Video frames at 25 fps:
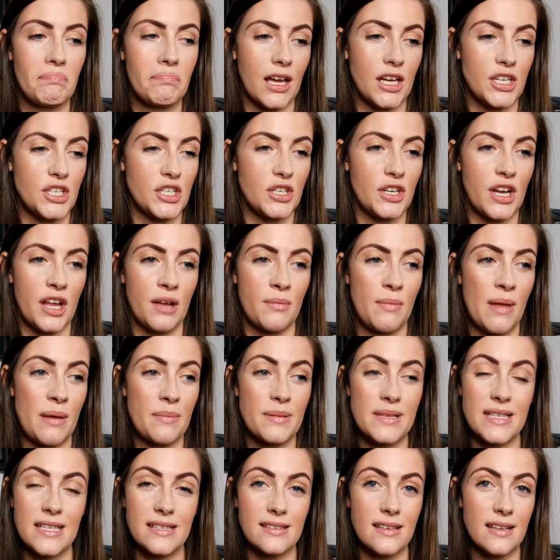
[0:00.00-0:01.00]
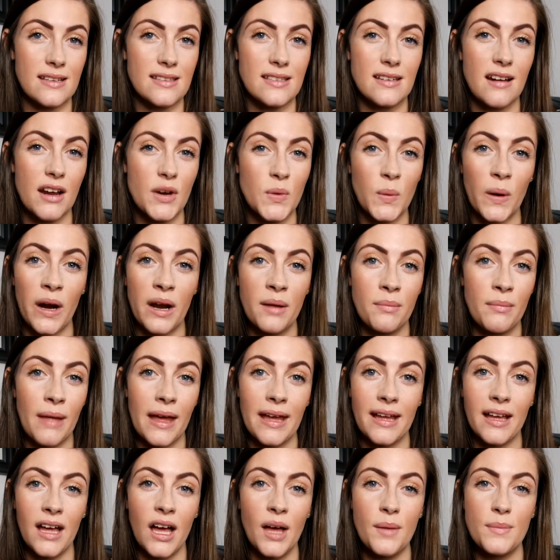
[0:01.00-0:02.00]
I don't know, maybe since I started wearing
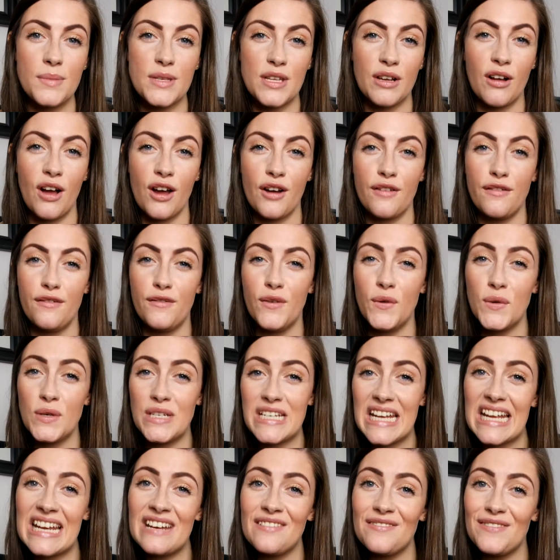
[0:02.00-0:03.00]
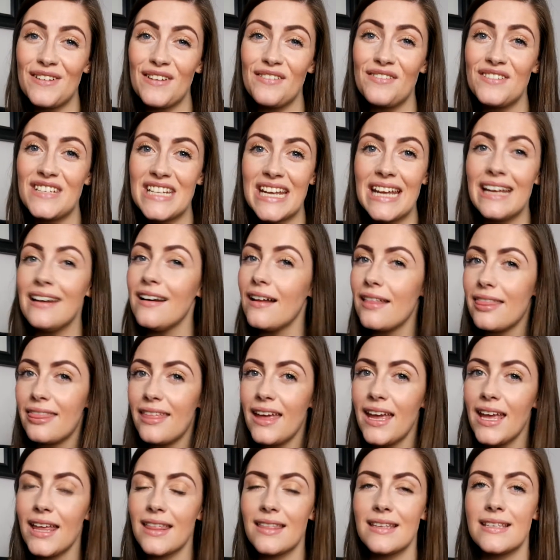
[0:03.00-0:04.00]
makeup, so kind of 14, 15, I think.